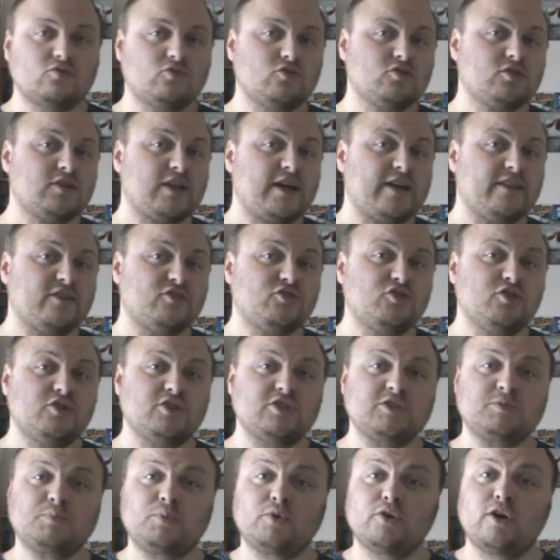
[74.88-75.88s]
Just like the show
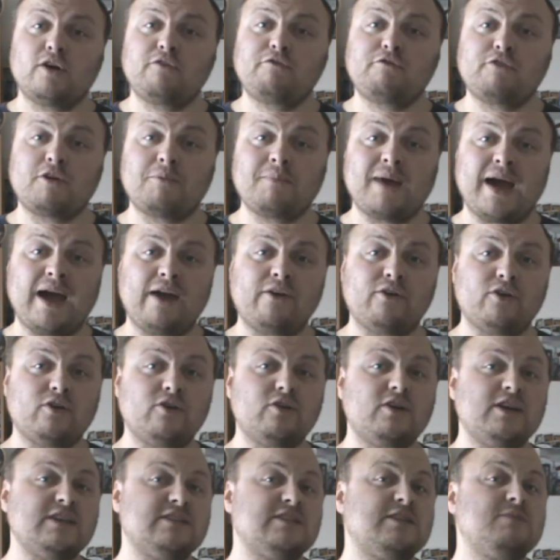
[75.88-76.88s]
it spun off from,
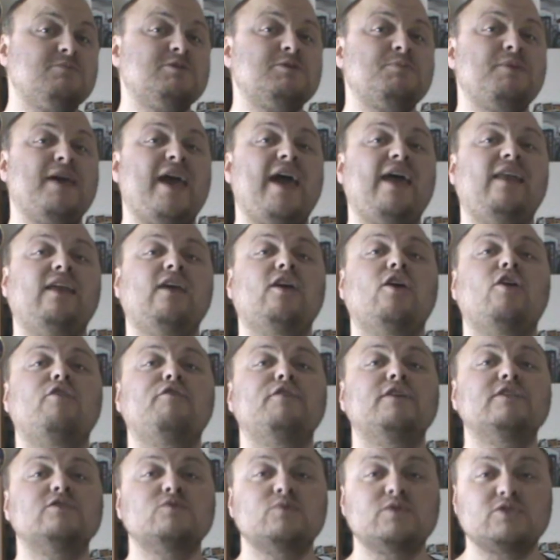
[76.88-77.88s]
Arrow, it seems to be heading
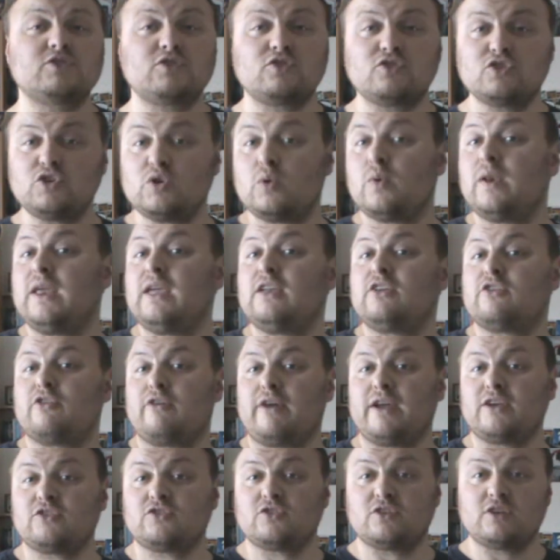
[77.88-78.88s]
off into its own unique
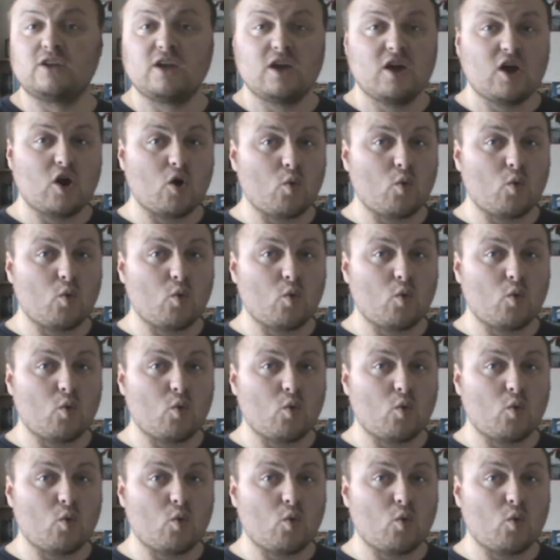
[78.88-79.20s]
direction,